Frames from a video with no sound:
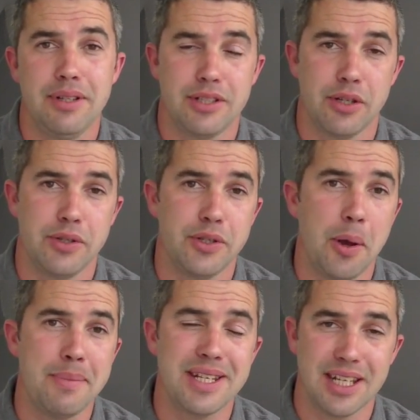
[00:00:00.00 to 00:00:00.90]
so you
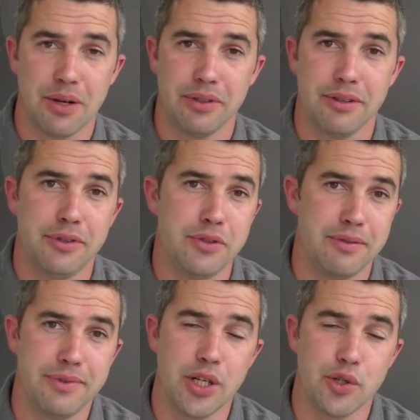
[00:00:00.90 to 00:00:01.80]
don't miss out on the
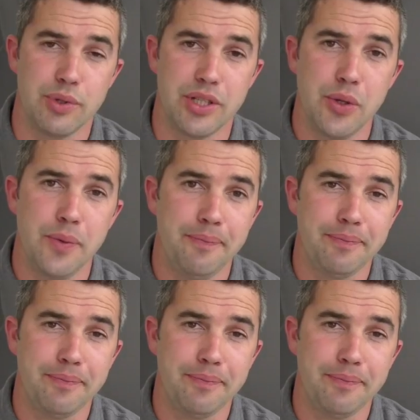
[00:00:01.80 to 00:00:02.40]
future videos we do.